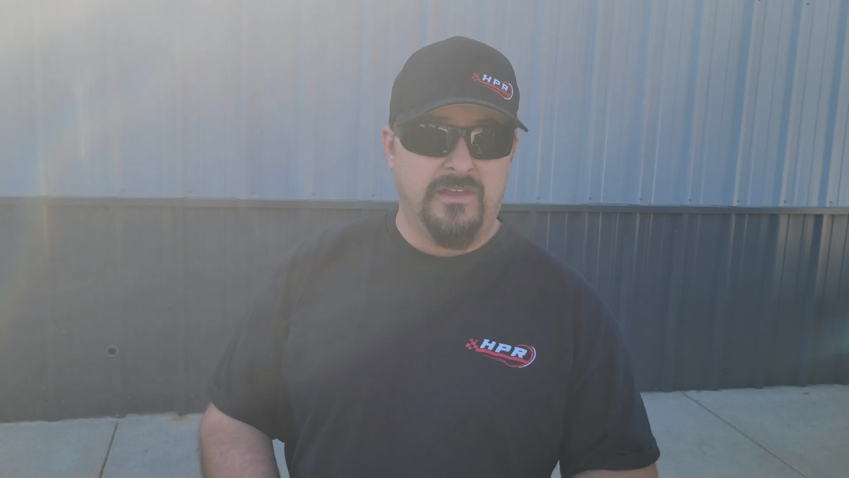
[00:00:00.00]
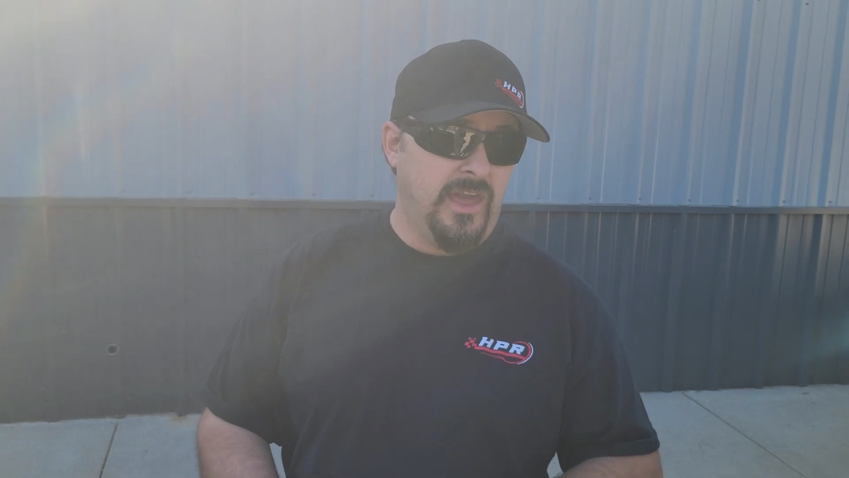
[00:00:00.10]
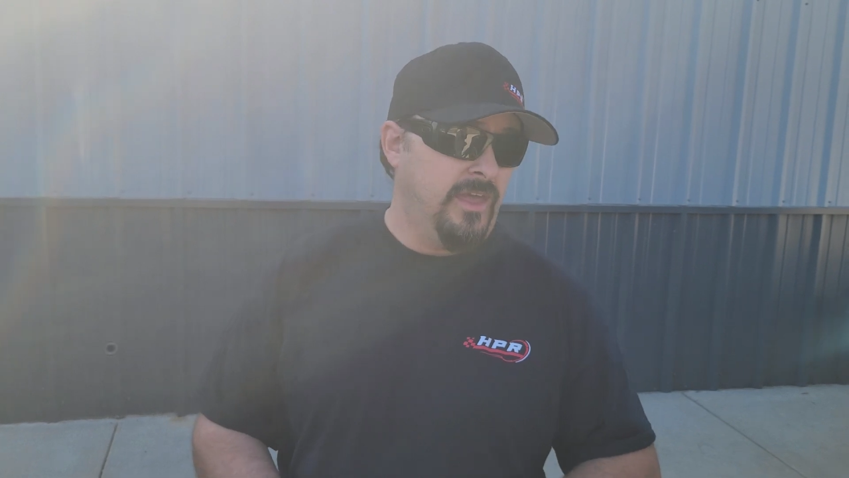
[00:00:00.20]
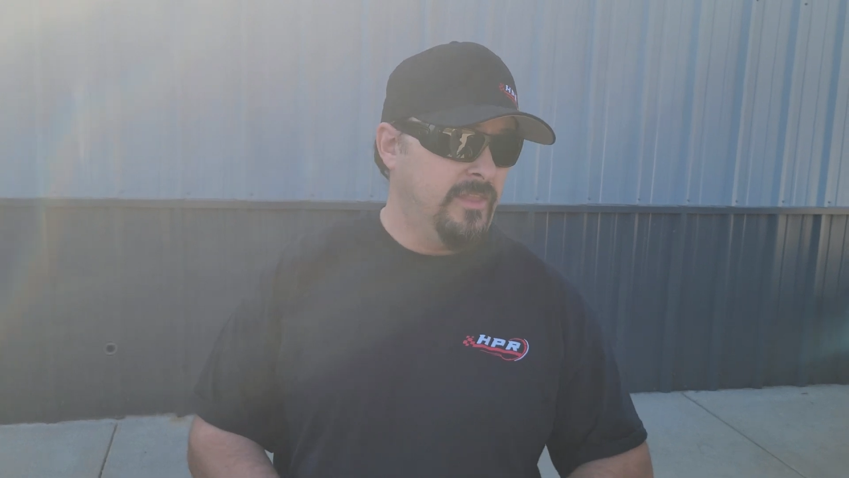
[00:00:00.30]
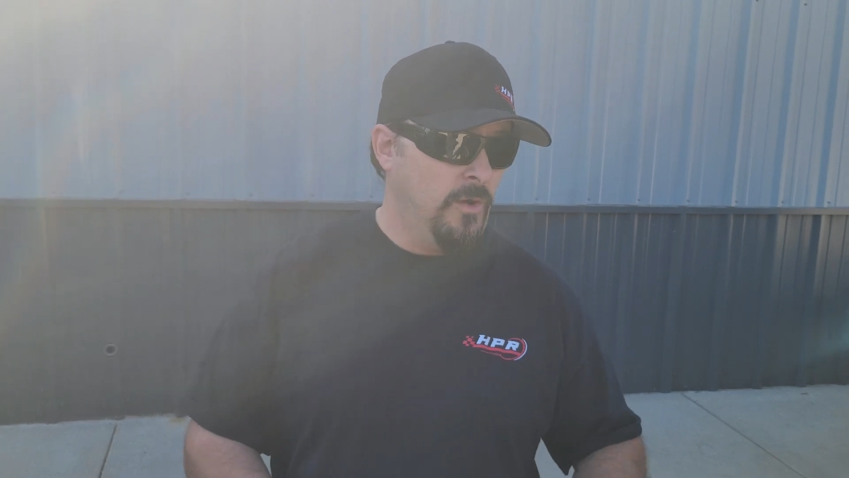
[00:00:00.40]

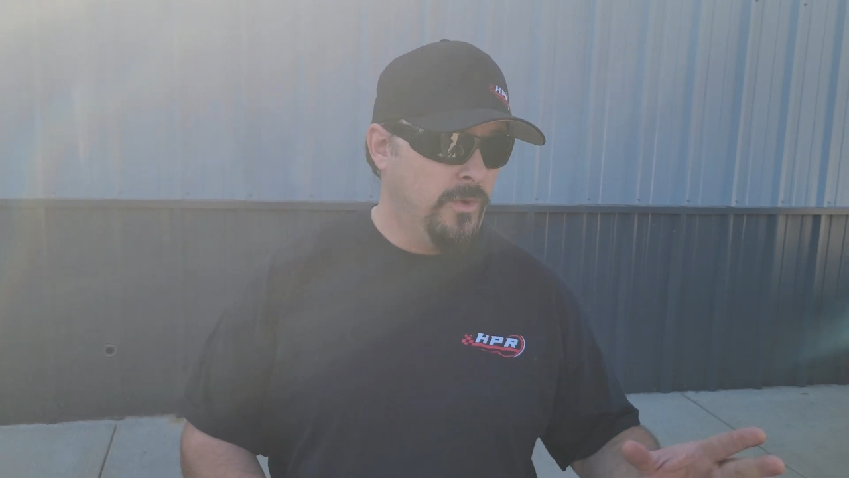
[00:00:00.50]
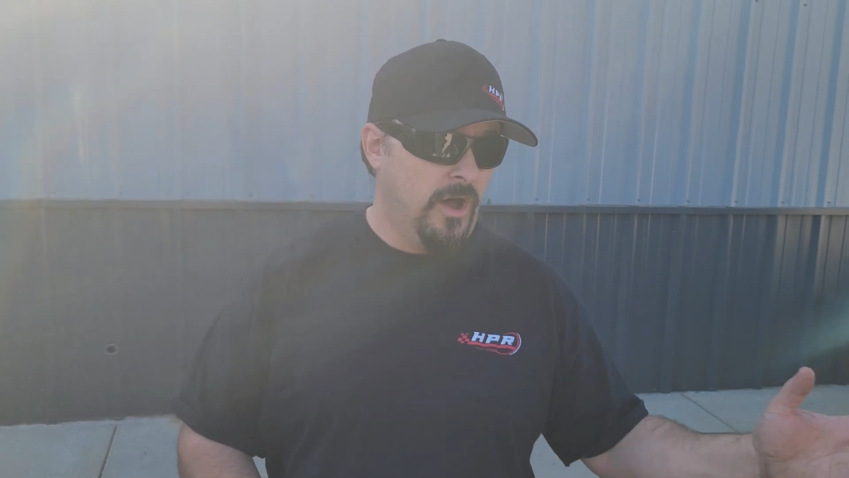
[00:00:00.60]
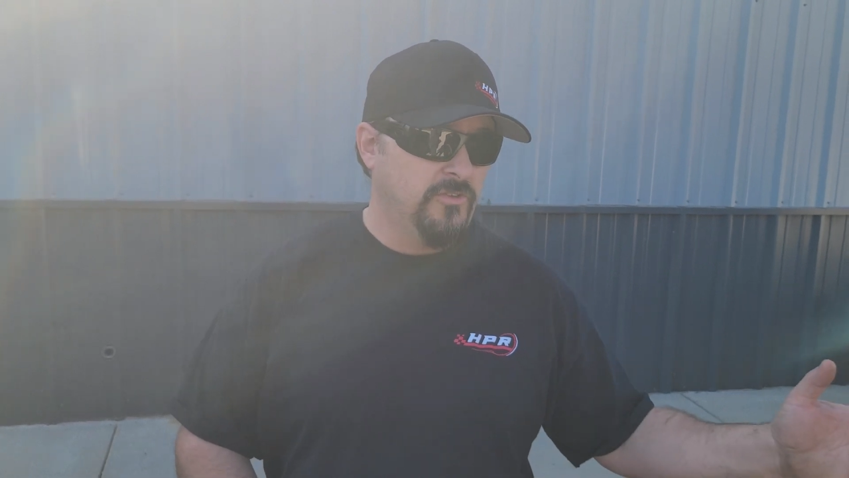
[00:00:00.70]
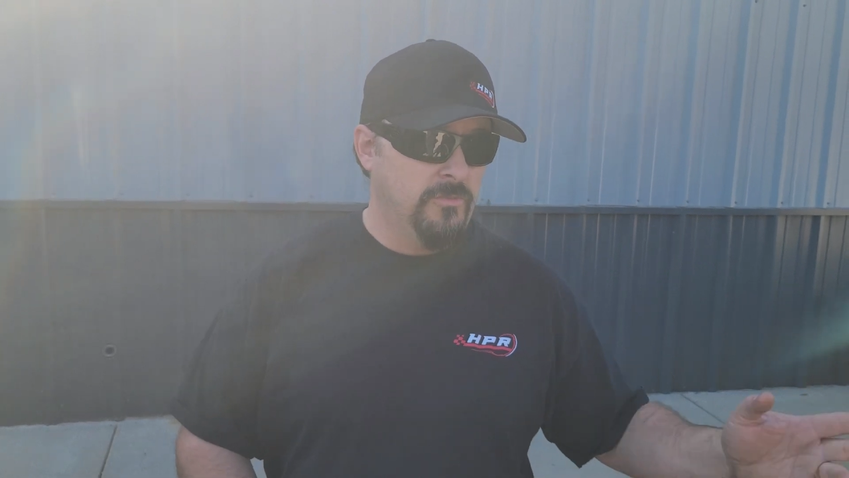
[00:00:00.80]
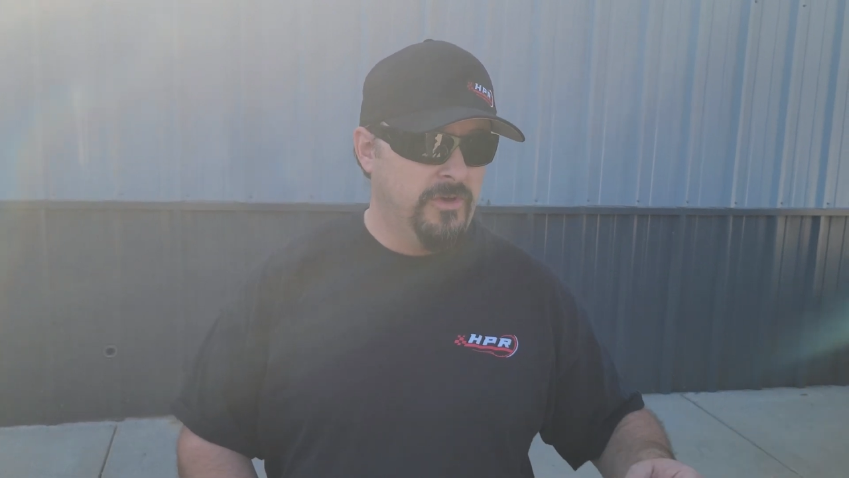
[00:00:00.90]
and then we
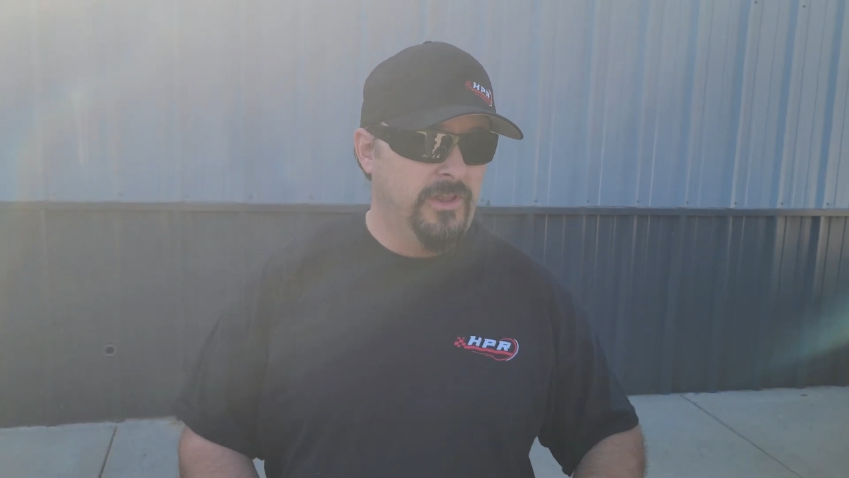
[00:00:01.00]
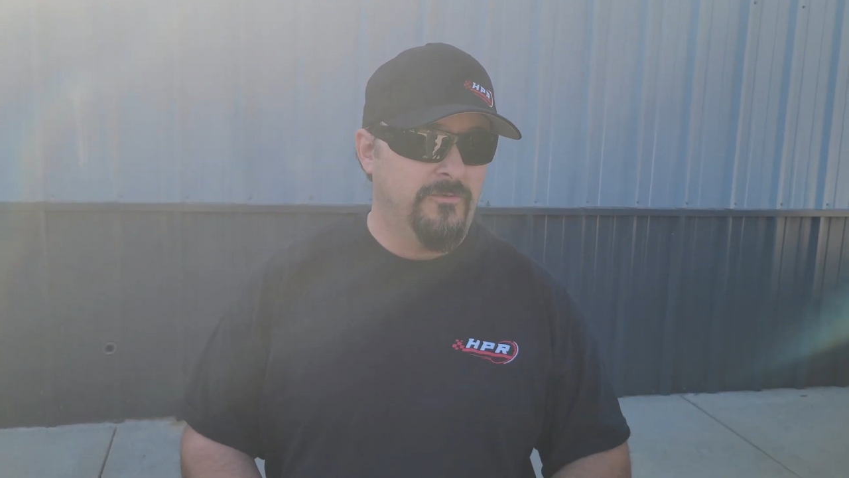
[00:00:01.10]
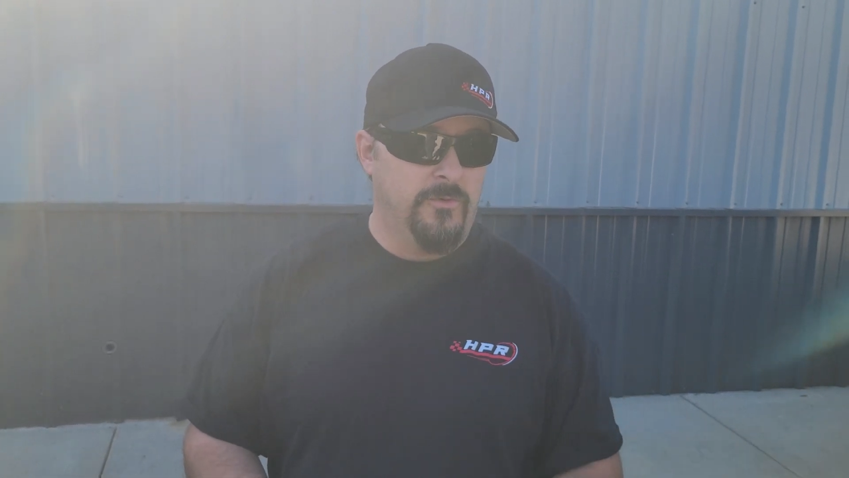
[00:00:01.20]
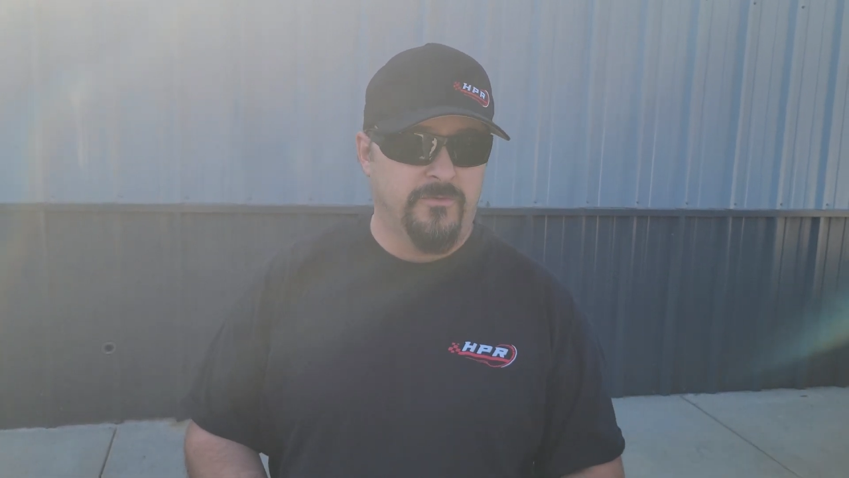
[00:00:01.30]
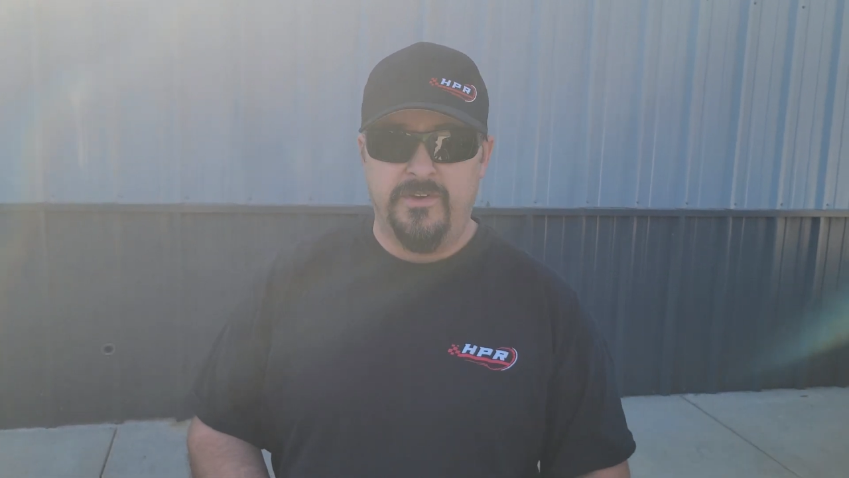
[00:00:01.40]
also build
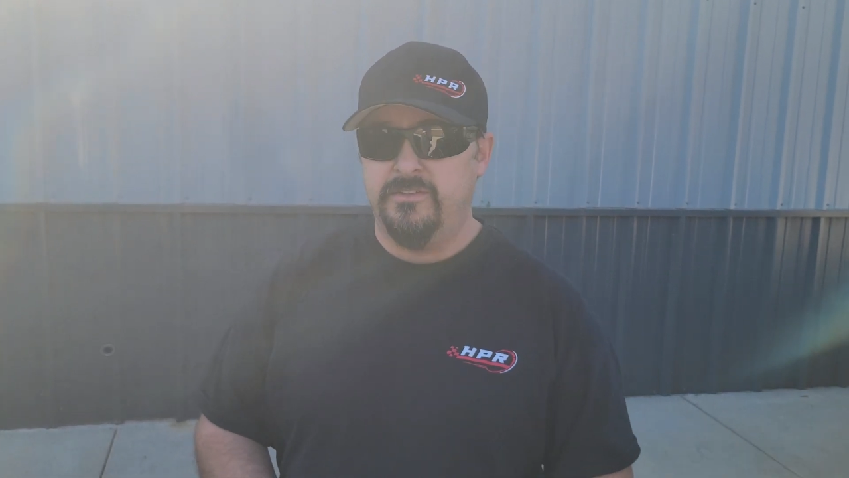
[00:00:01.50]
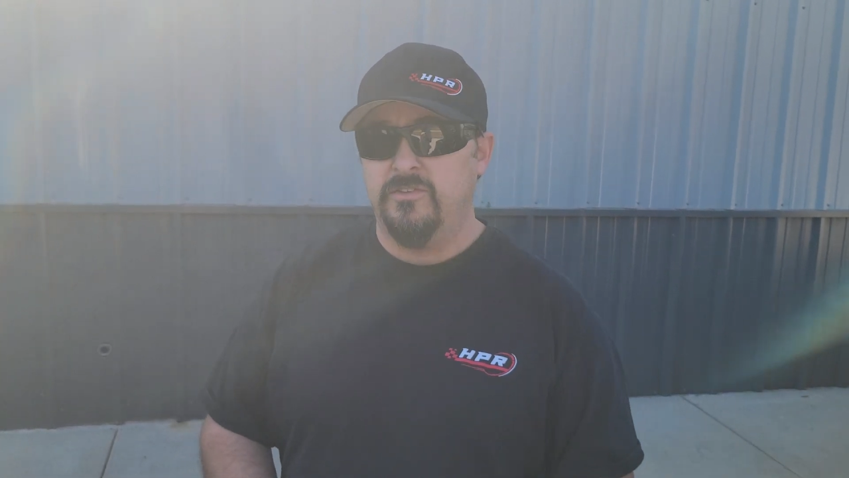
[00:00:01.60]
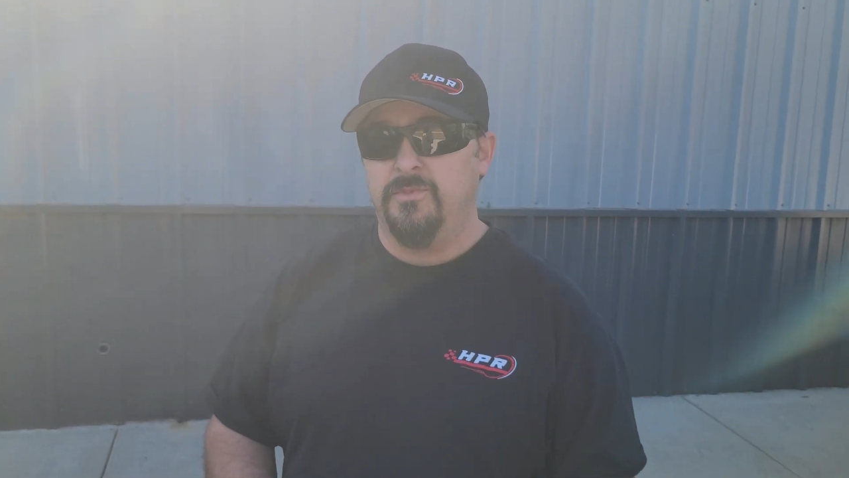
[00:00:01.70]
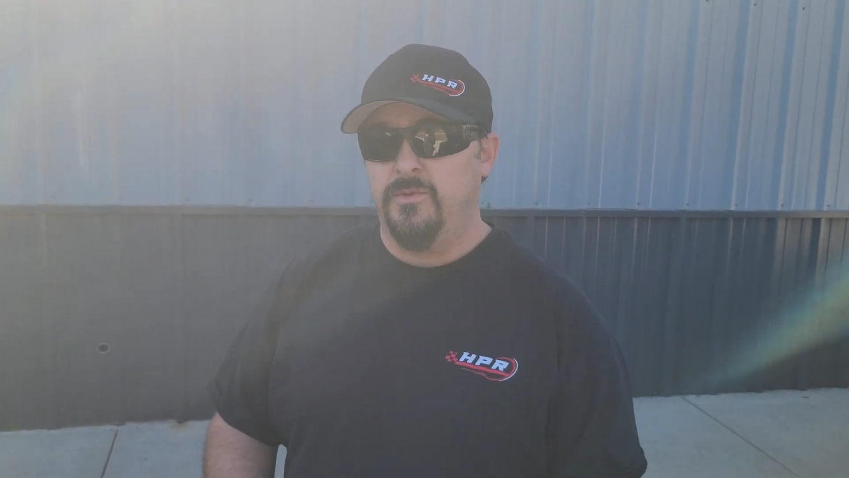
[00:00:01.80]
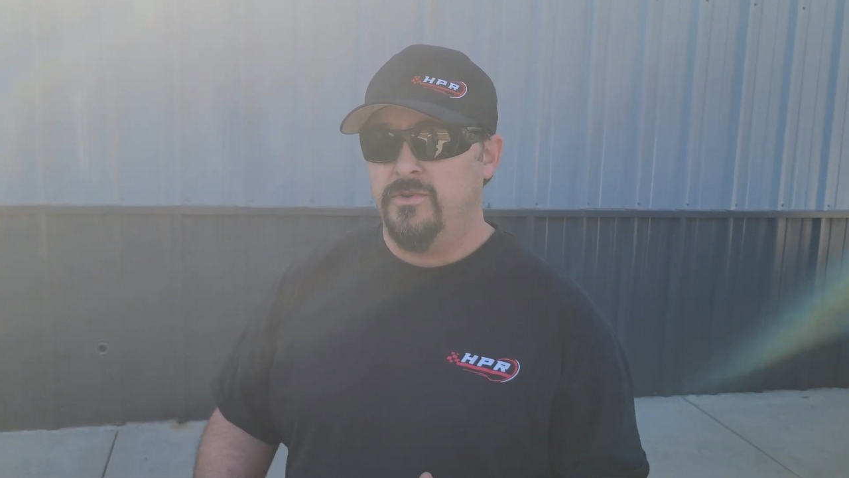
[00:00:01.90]
F-150s, but